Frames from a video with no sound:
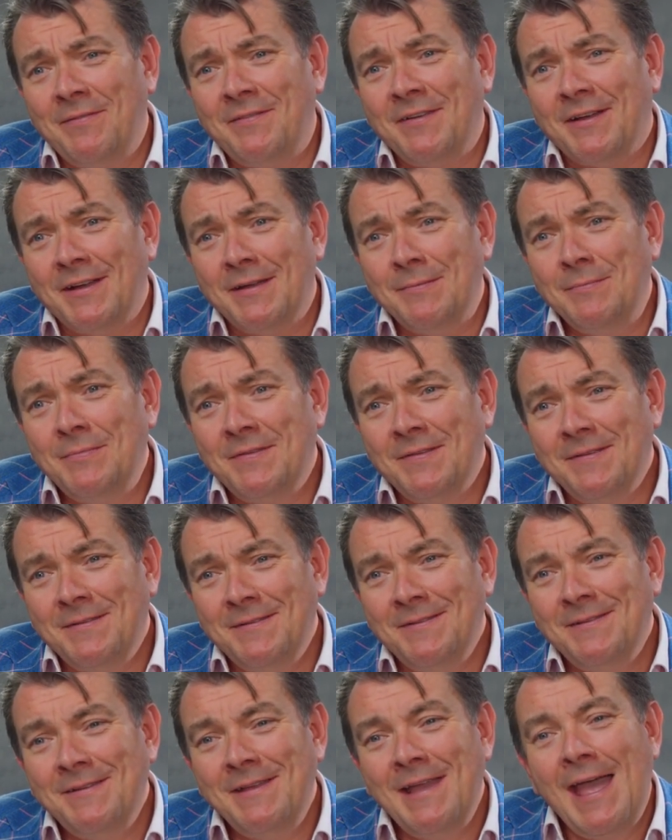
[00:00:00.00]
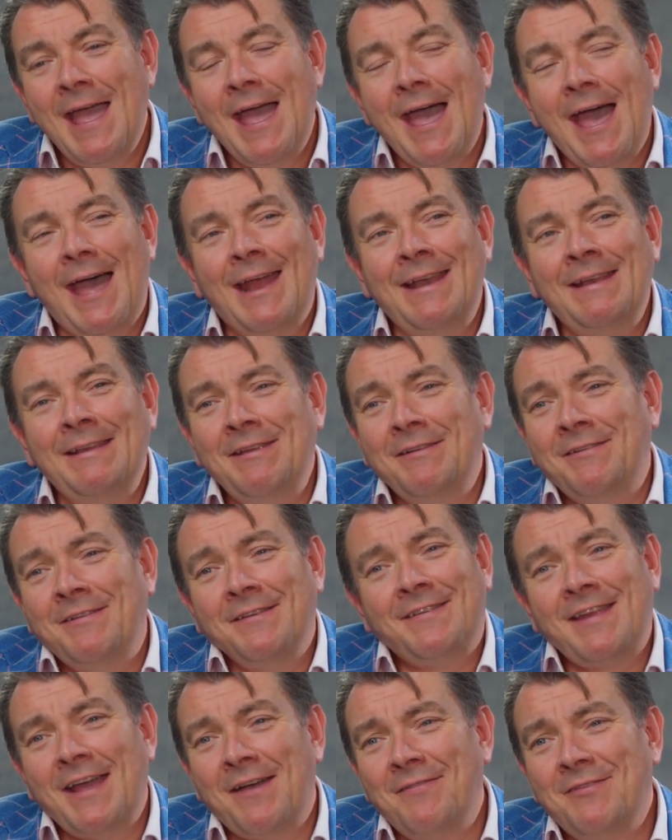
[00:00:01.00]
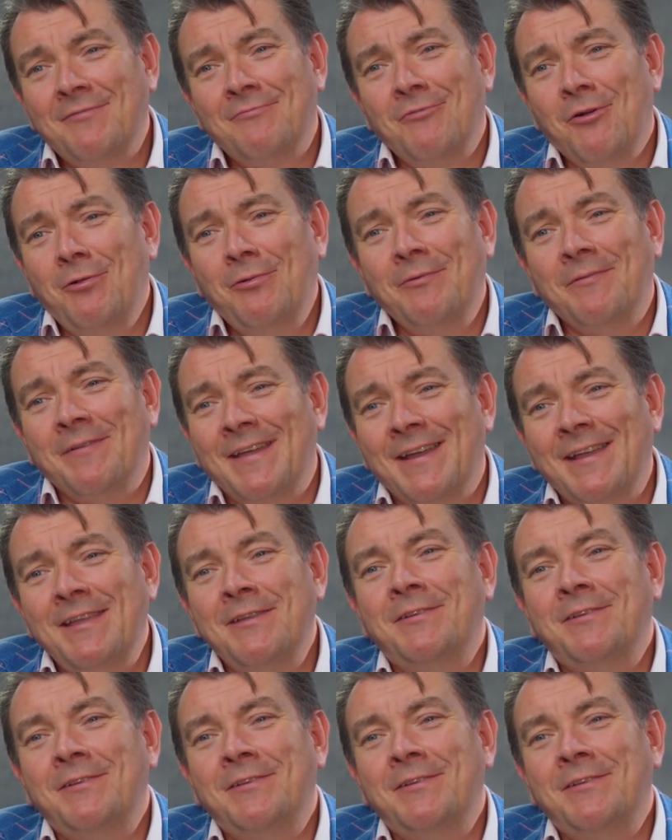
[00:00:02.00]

of times, and you just have to roll with it.